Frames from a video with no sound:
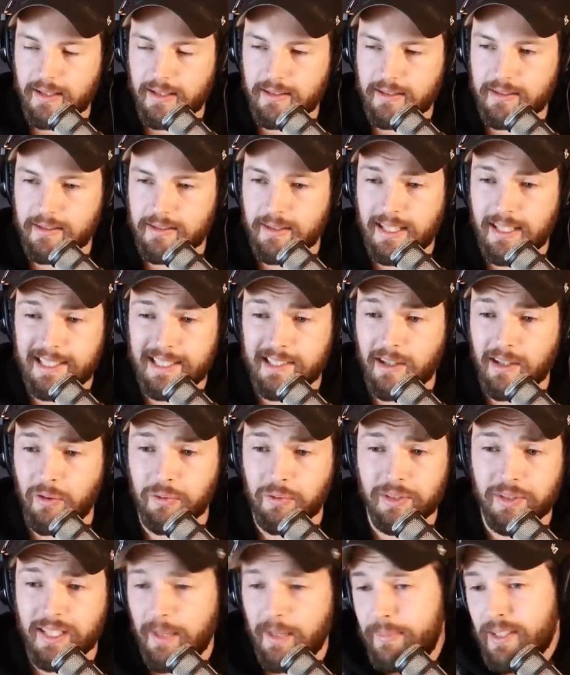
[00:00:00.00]
and
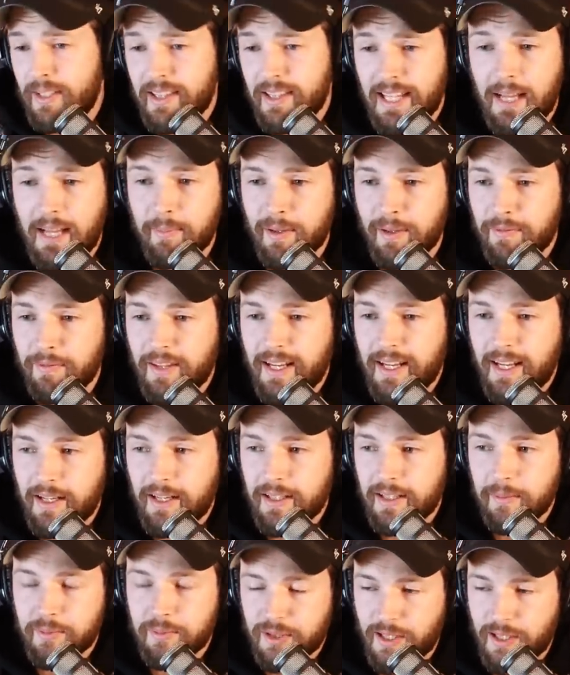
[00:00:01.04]
it's only up to them
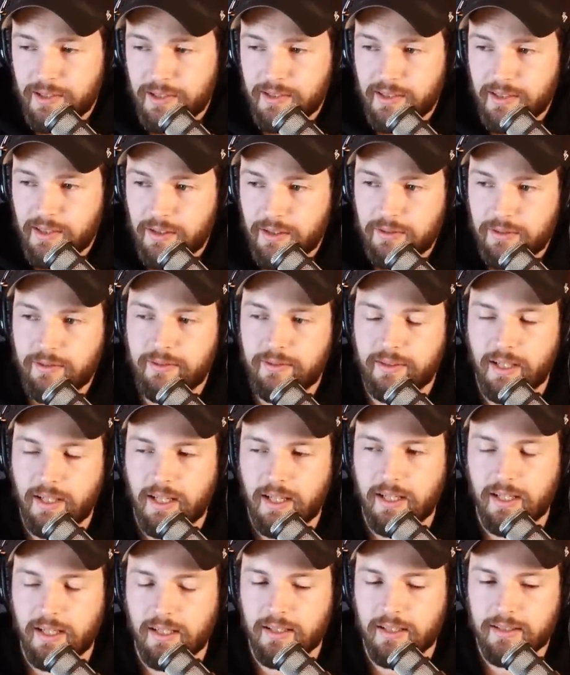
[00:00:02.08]
if they end up trusting
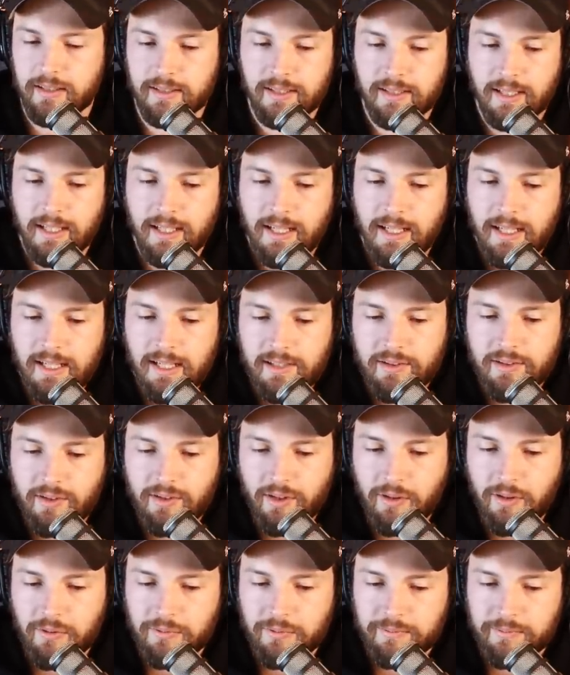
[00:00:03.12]
you. Uh,
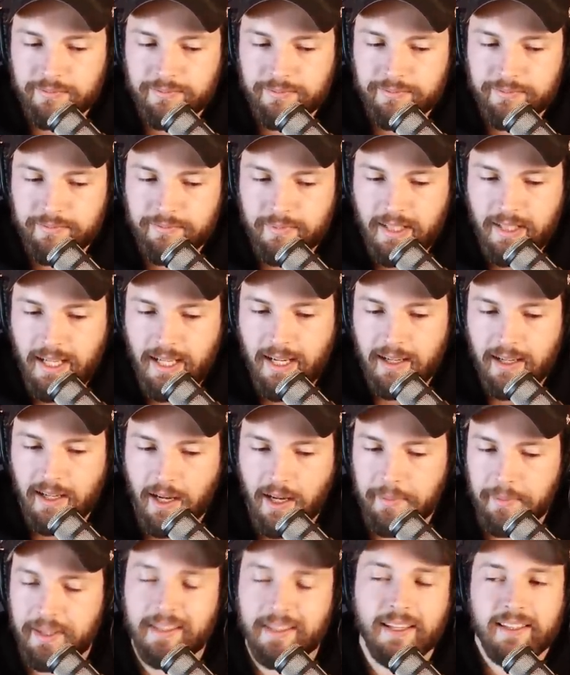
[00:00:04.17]
so
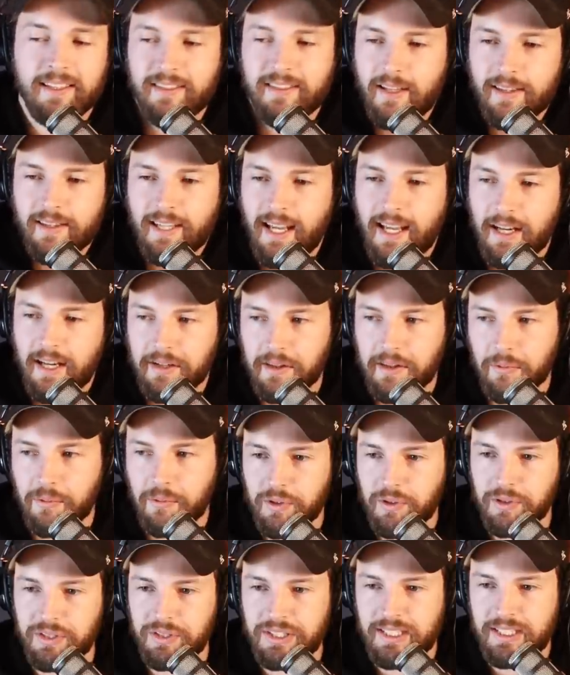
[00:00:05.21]
yeah, I mean, it's not the
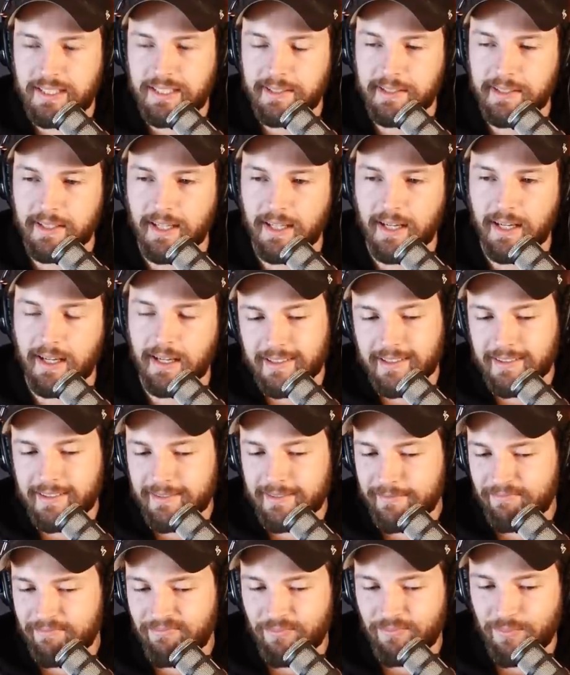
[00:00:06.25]
of the world.
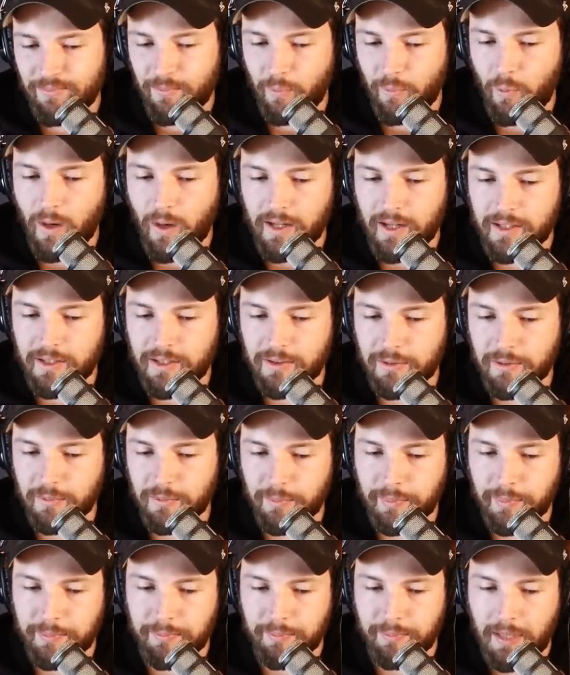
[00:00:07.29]
Like
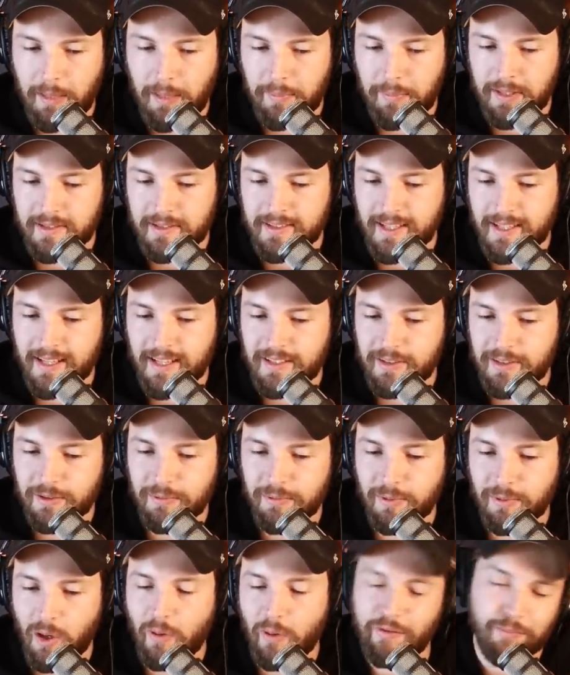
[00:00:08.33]
Waku Pepin
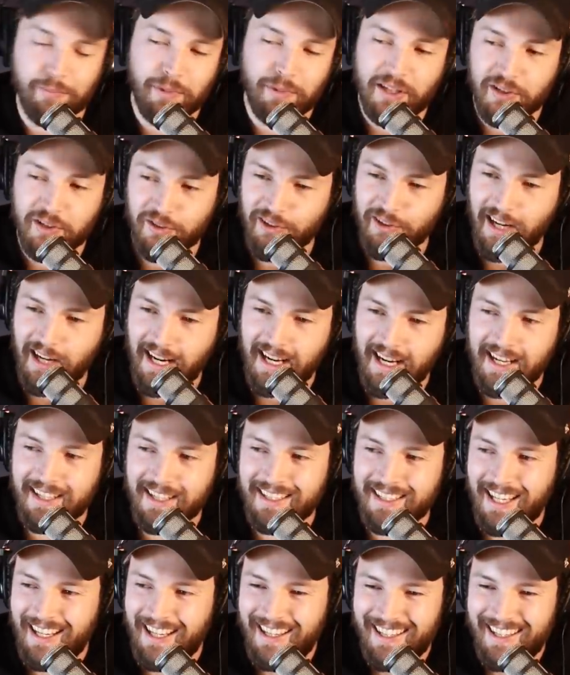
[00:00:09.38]
said, you overplayed your
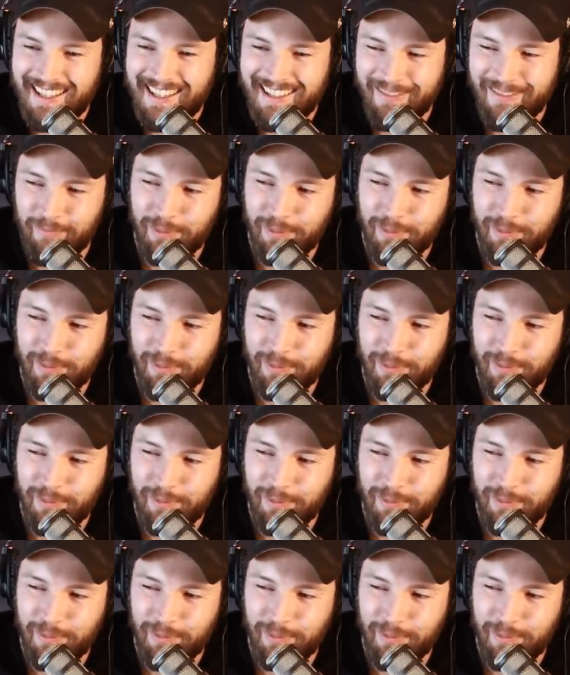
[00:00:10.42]
hand,